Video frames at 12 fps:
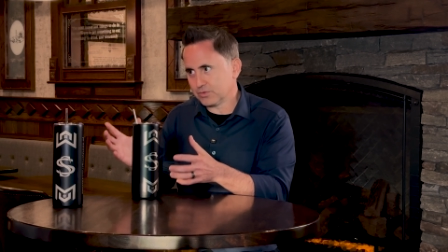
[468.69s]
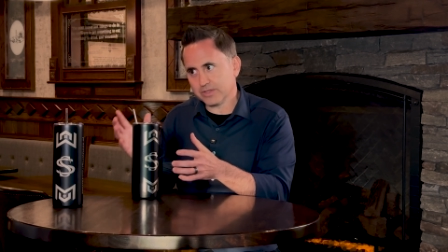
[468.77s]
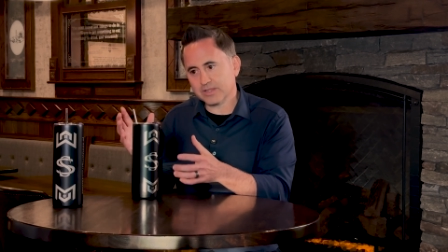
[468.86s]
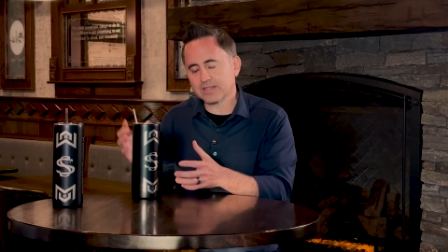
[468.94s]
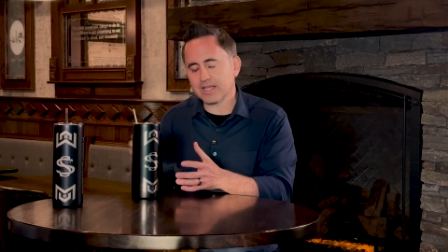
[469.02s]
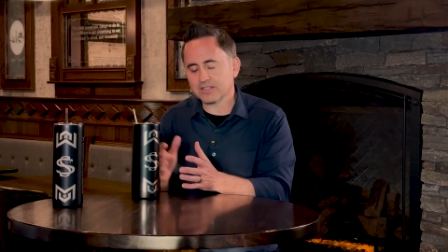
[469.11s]
So I
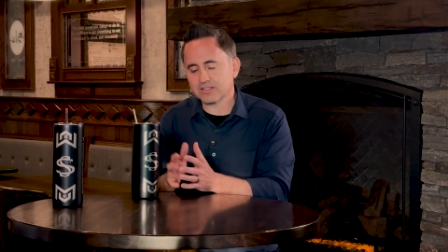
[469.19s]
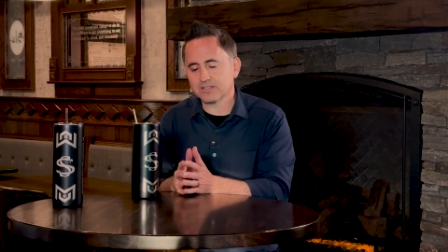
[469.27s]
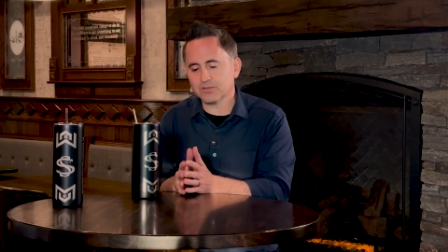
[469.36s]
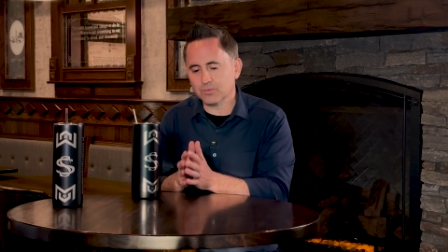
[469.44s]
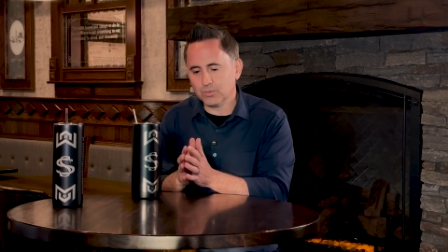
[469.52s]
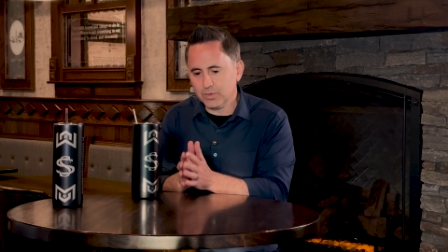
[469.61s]
think that's
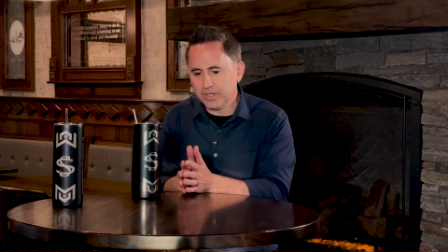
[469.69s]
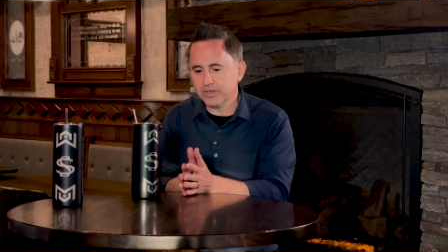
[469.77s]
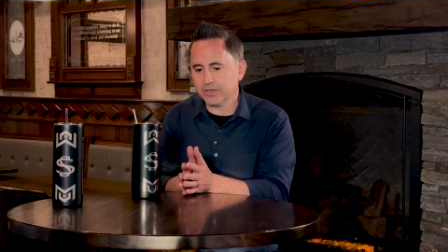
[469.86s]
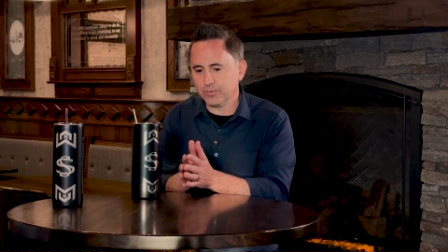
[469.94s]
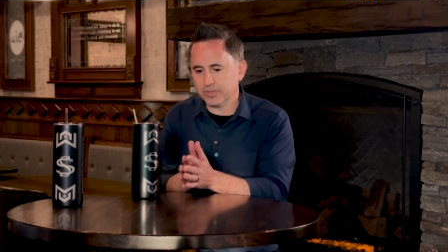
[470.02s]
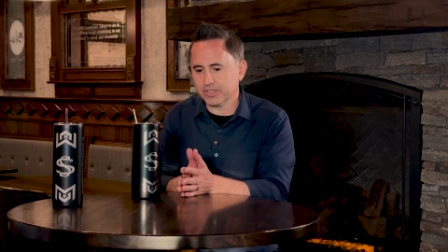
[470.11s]

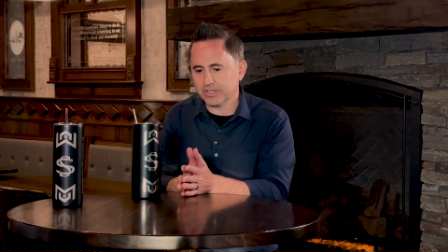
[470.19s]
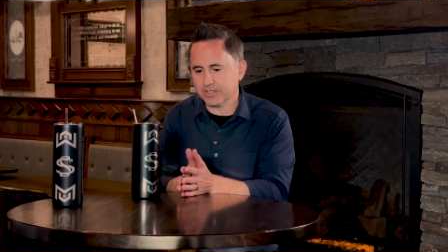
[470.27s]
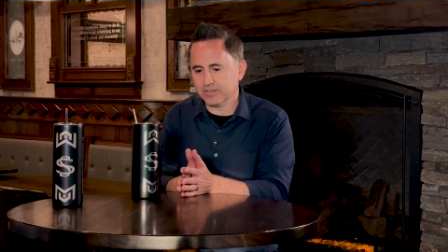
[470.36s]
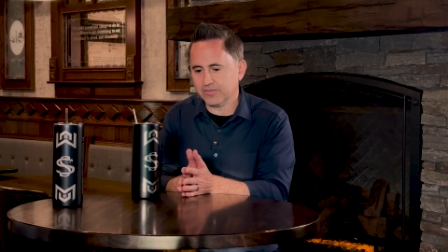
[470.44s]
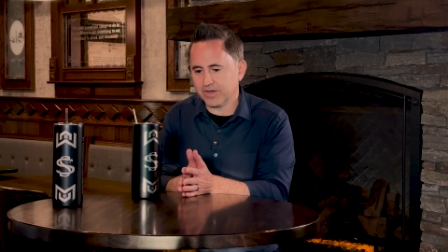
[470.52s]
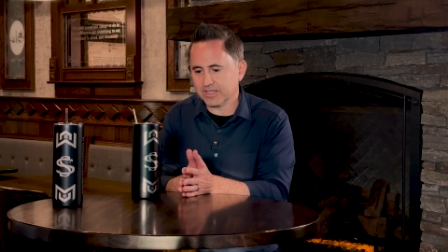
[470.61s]
really, really good
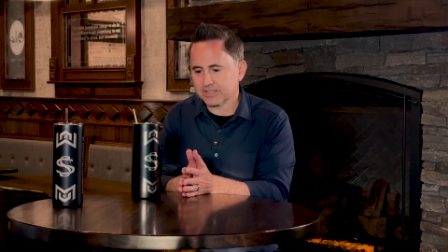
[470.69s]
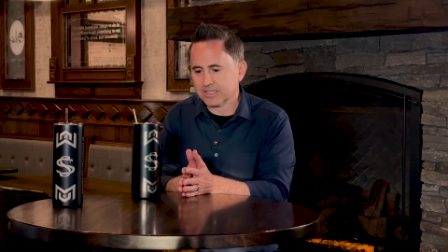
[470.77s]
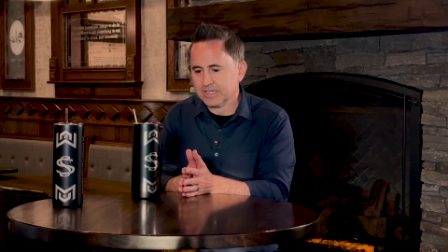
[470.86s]
advice.